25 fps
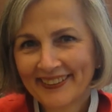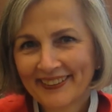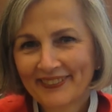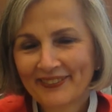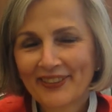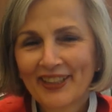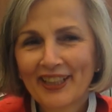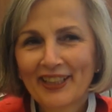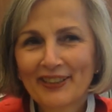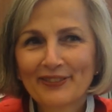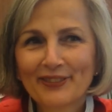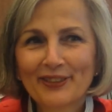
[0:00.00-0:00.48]

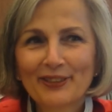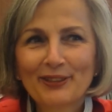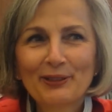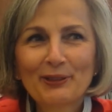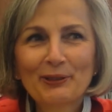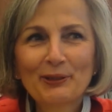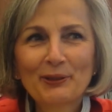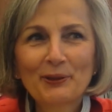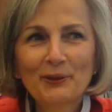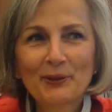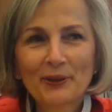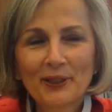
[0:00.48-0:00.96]
We have a
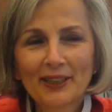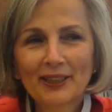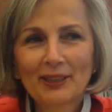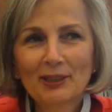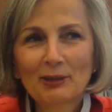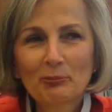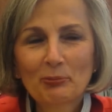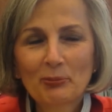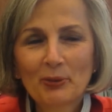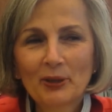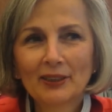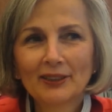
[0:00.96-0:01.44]
new uh,
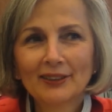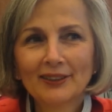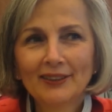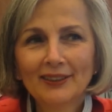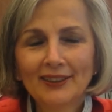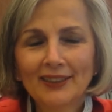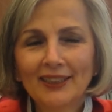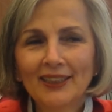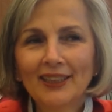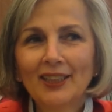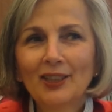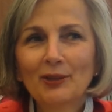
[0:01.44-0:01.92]
bill,
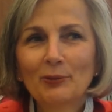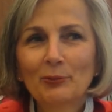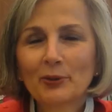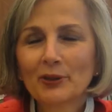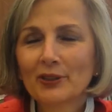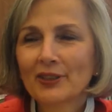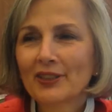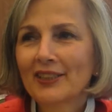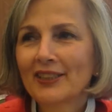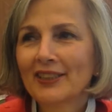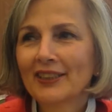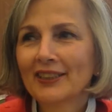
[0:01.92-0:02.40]

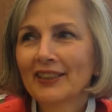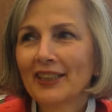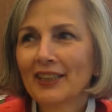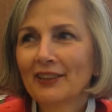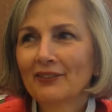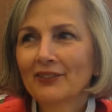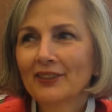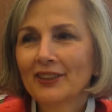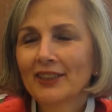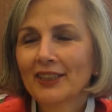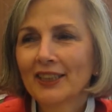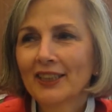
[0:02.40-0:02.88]
Bill
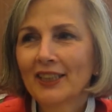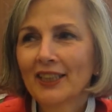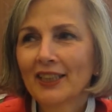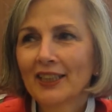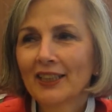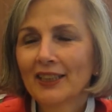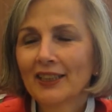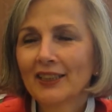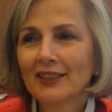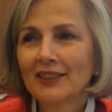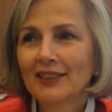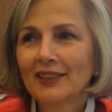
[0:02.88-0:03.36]
C-11, that
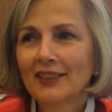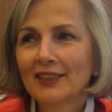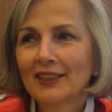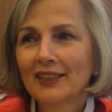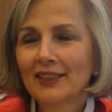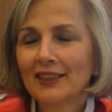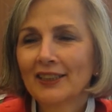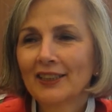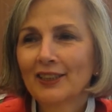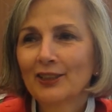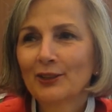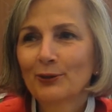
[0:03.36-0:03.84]
has
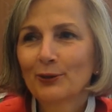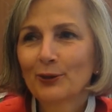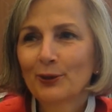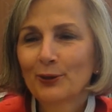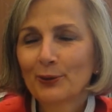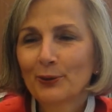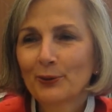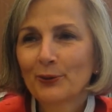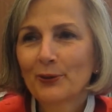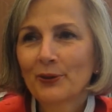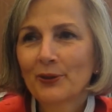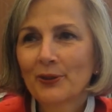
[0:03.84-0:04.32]
uh,
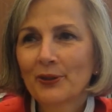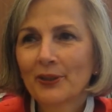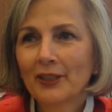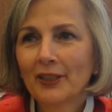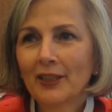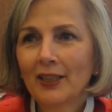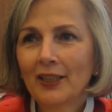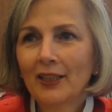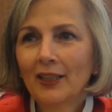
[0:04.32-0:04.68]
introduced